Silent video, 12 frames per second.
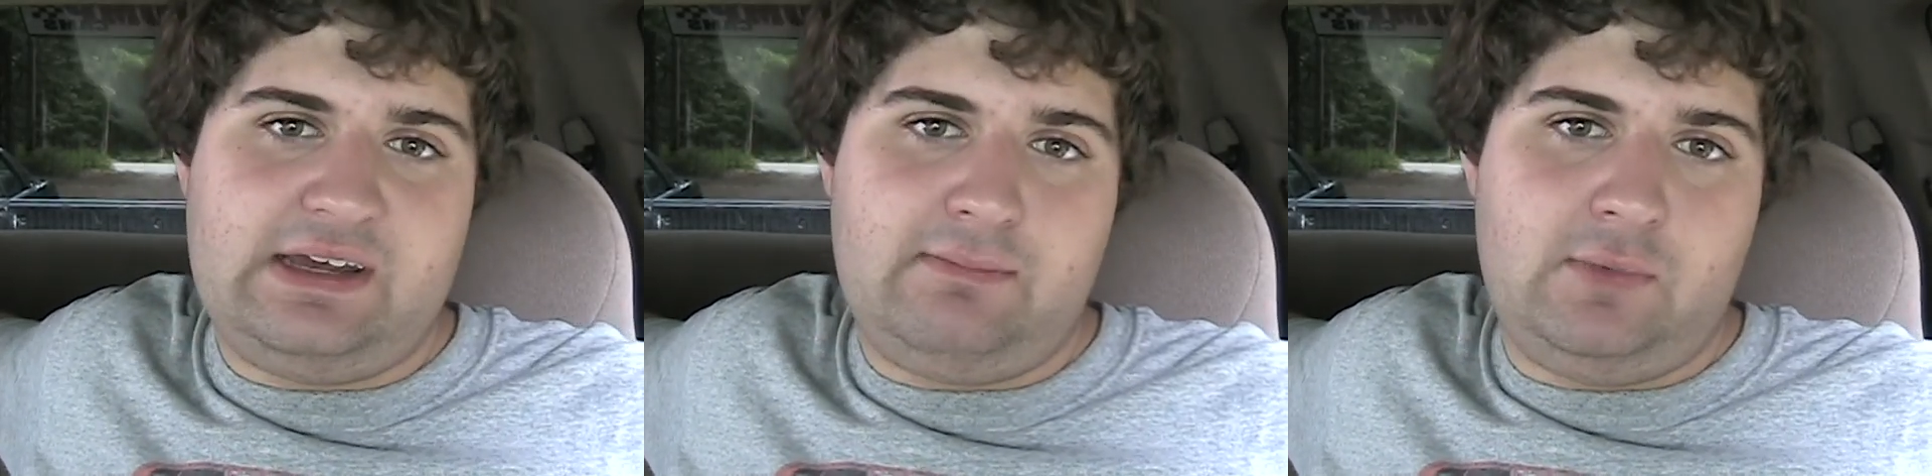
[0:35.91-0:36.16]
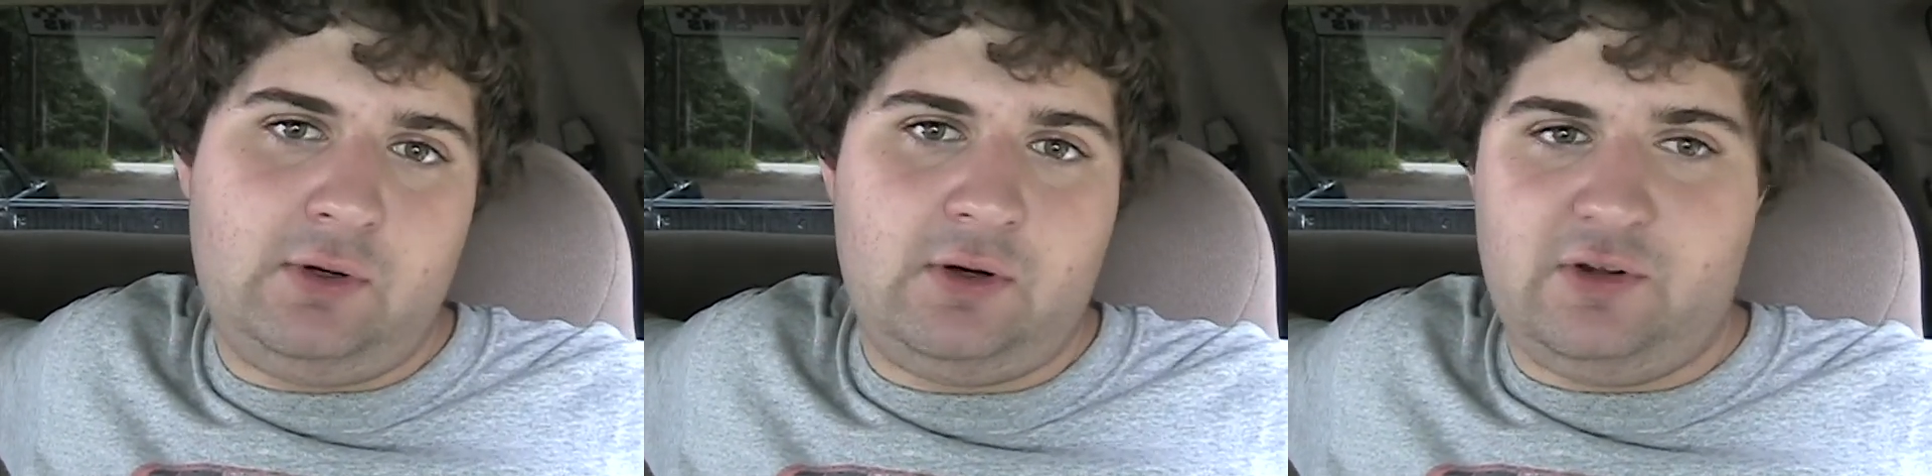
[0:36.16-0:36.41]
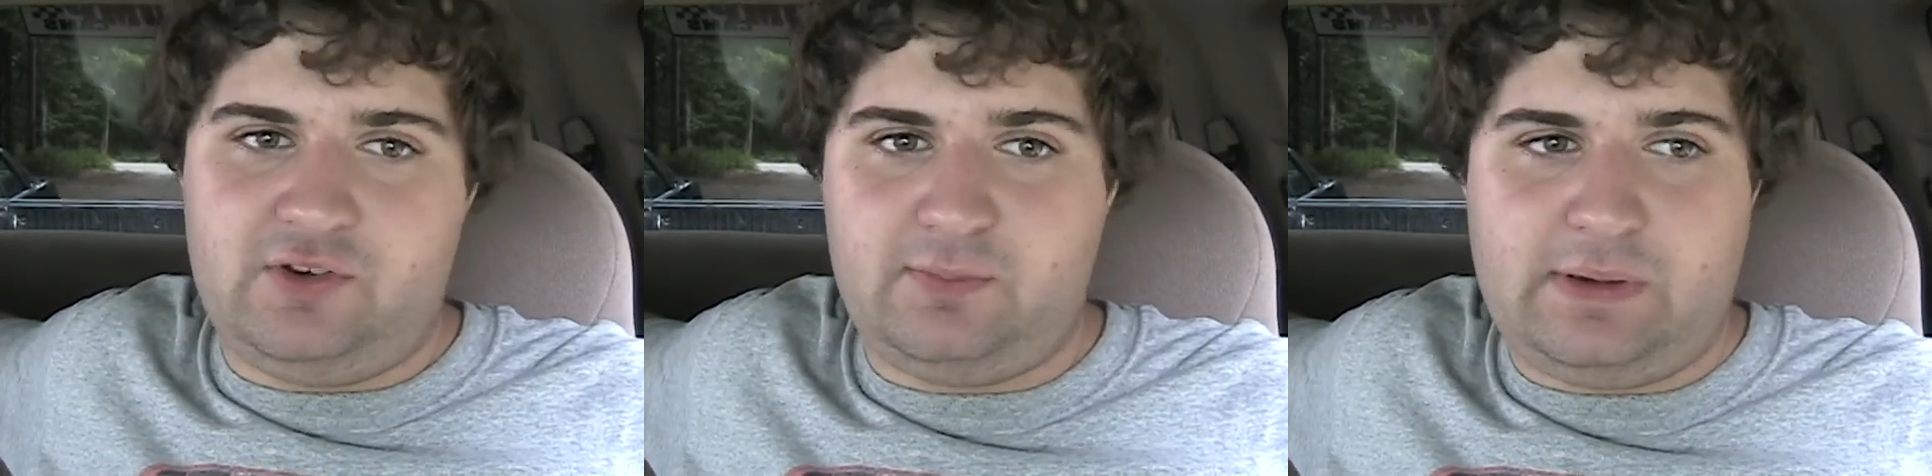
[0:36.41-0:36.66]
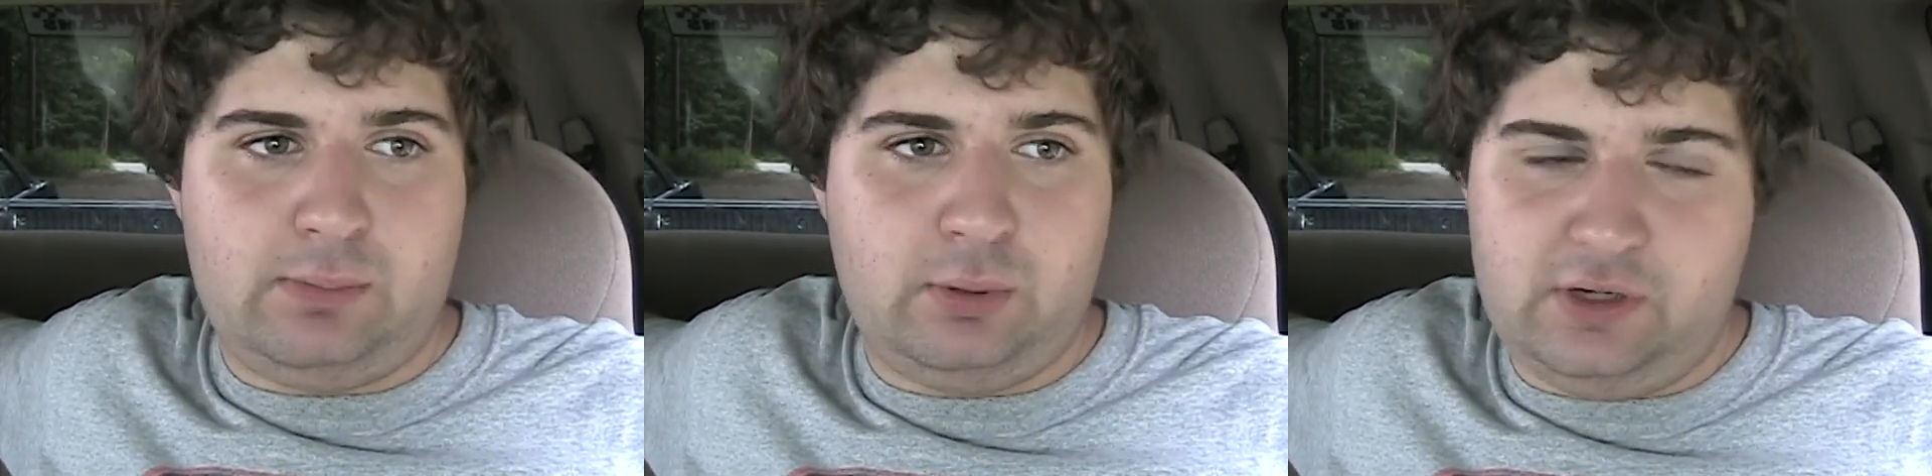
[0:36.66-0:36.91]
that motor
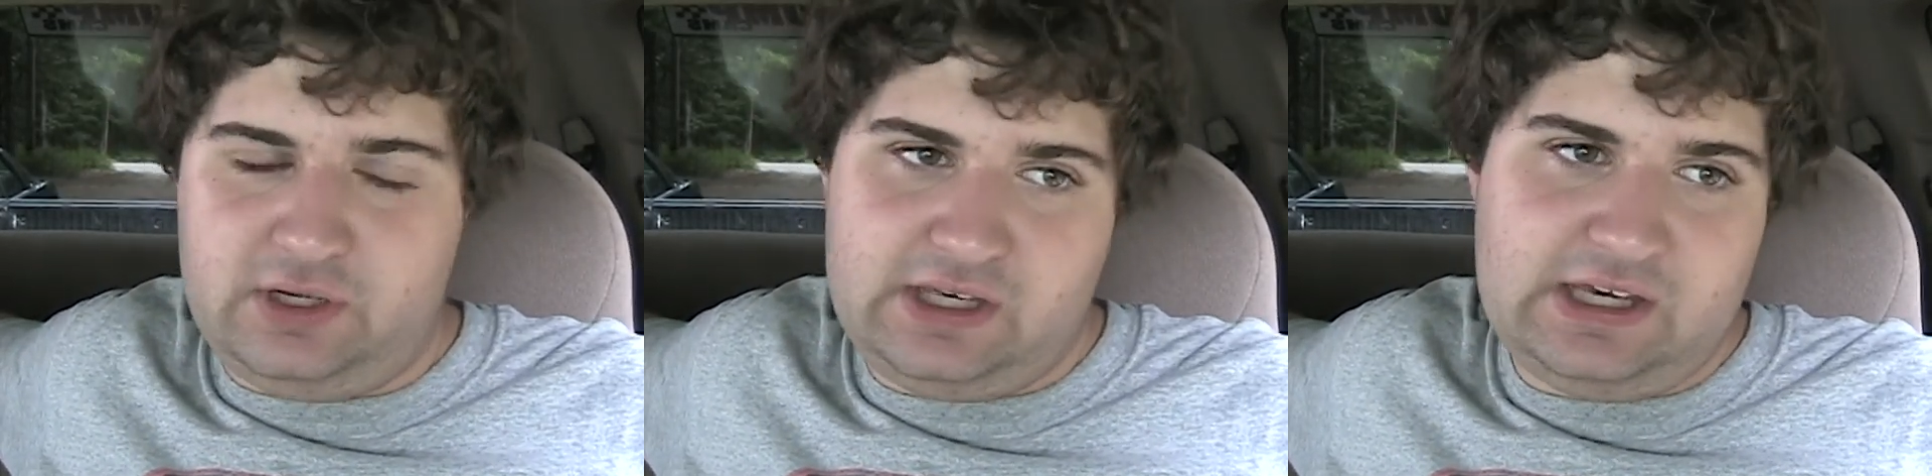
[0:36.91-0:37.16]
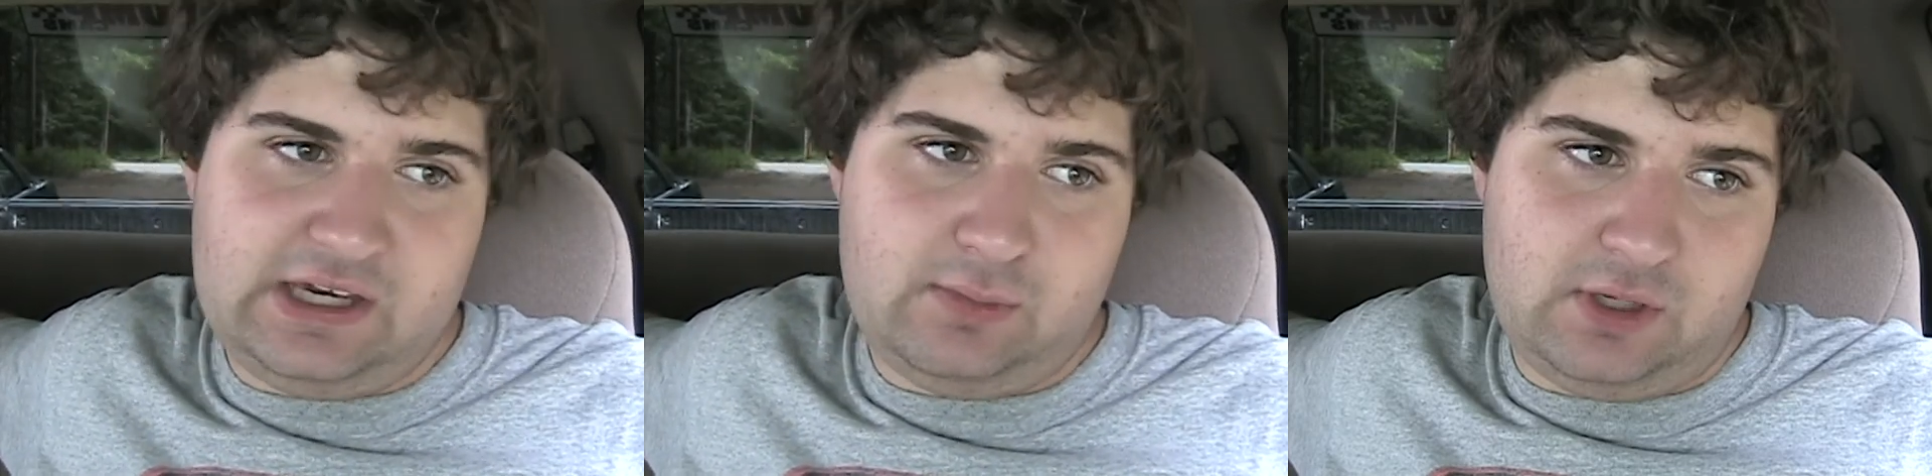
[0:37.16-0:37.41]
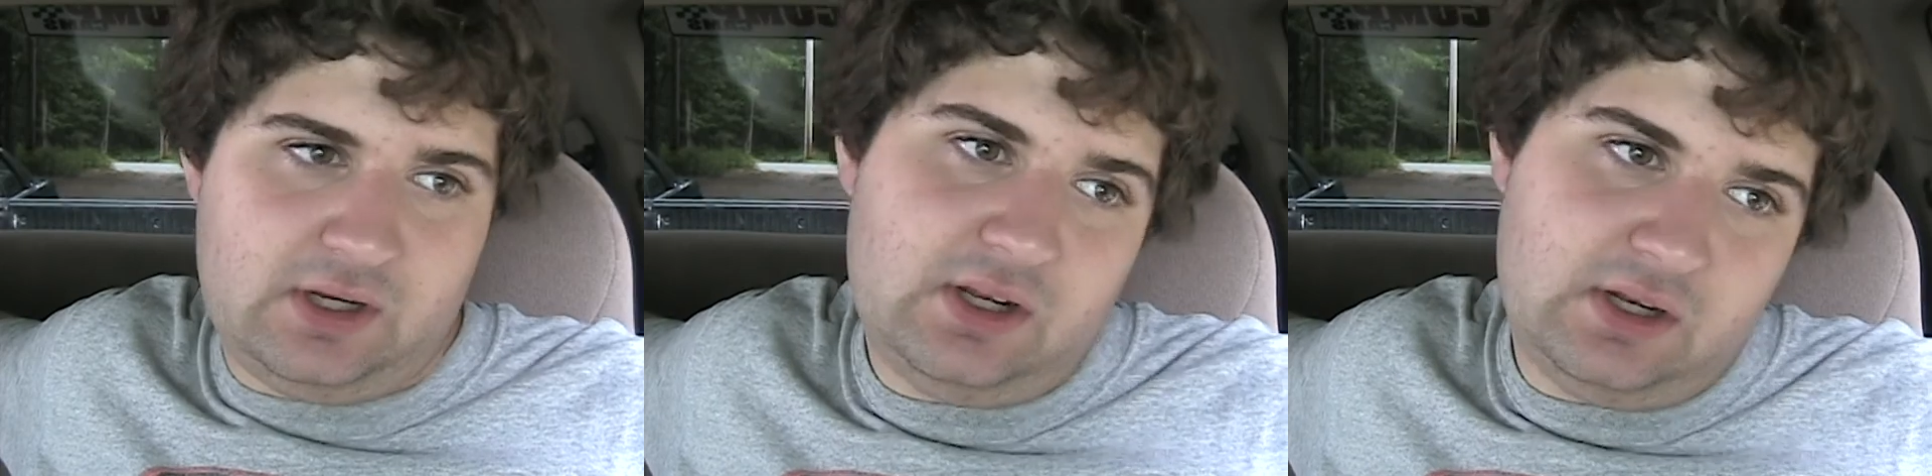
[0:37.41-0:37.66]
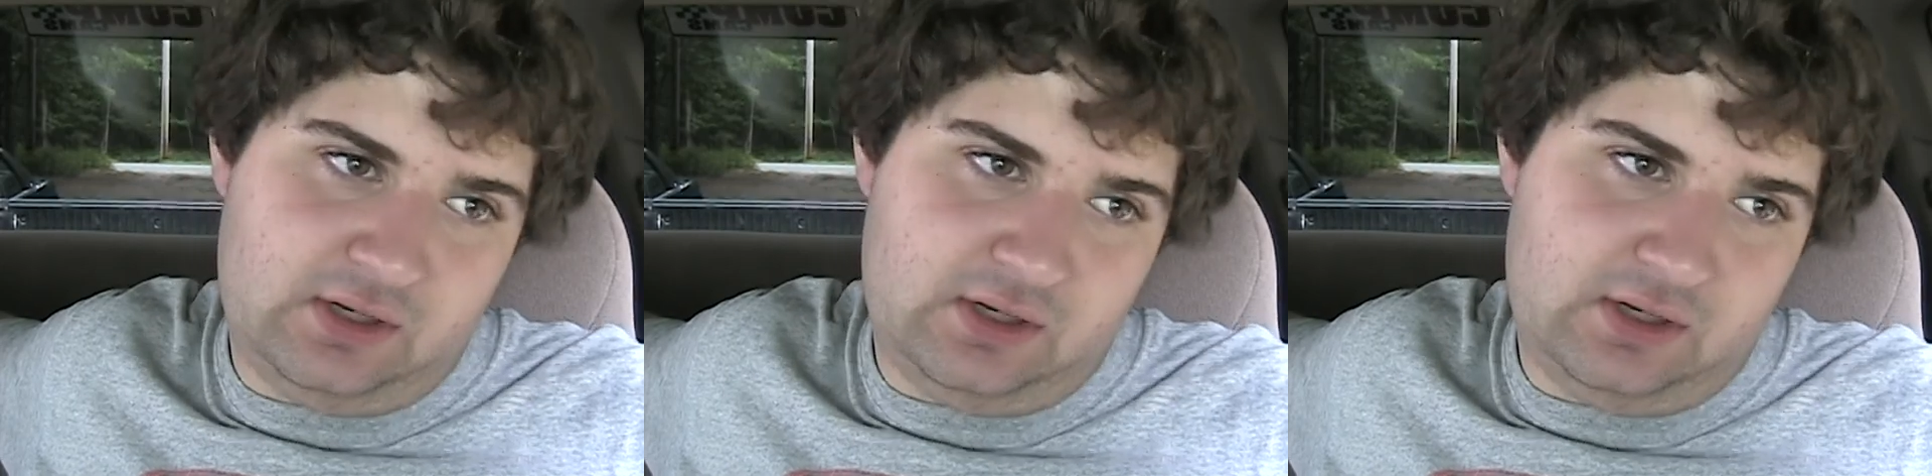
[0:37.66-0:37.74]
just by putting a cam in it